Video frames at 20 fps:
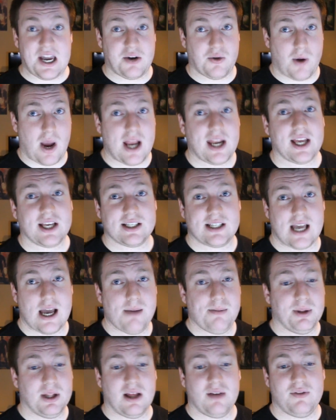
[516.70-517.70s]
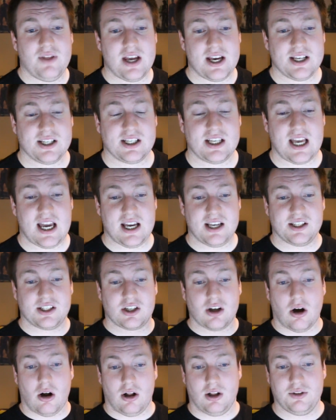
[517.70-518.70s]
a great example of this
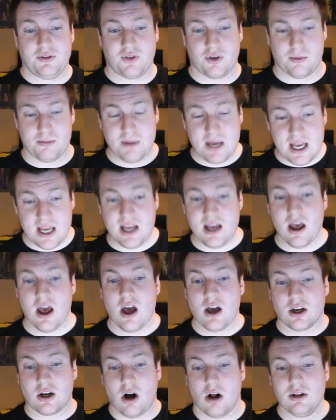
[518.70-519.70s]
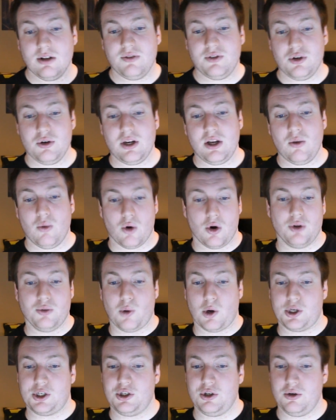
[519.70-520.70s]
is called for me Call of Duty
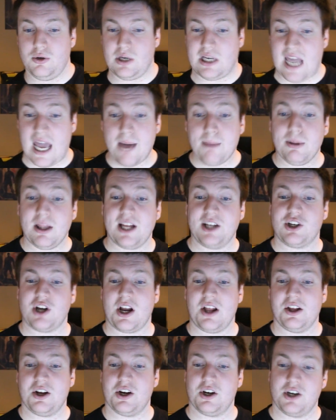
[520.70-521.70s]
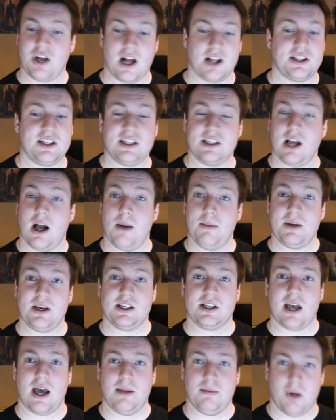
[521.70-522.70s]
World War II gameplay trailer, Nazi
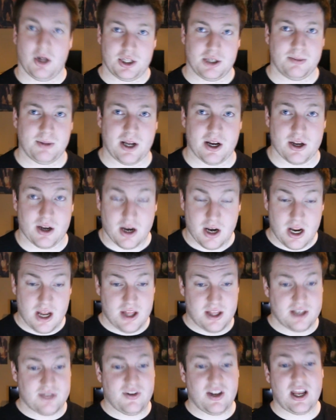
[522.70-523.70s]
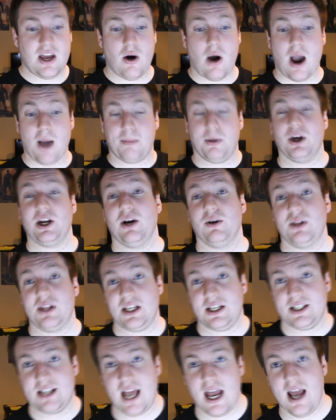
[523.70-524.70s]
zombies, and multiplayer. This video I put
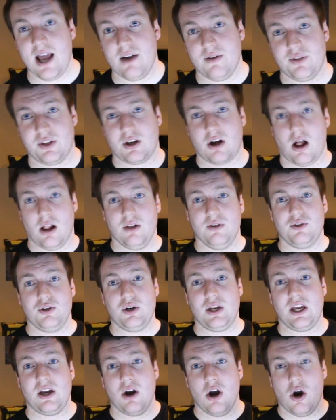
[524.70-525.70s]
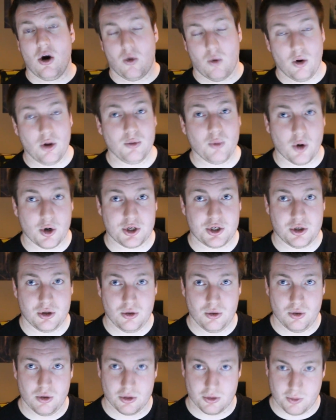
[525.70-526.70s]
out the day of the Call of Duty World War
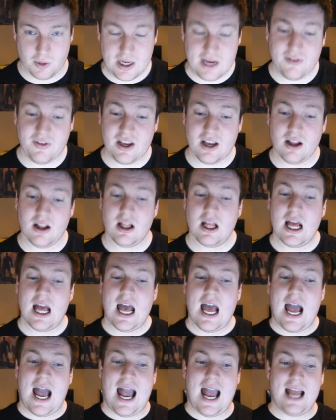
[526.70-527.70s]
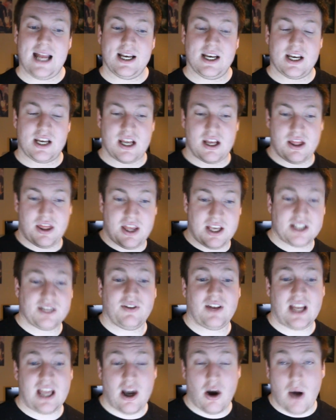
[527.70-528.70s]
II reveal, and
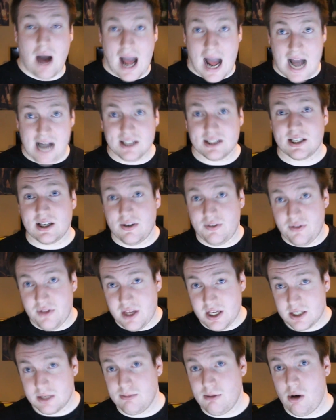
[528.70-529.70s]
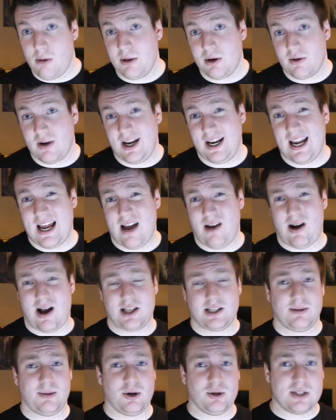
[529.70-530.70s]
this video as of this moment right now
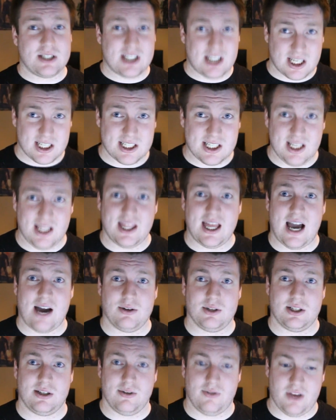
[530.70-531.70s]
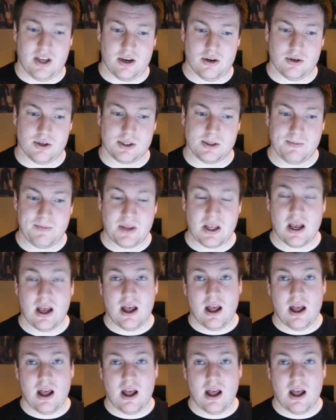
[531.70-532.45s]
has about 60,000 views.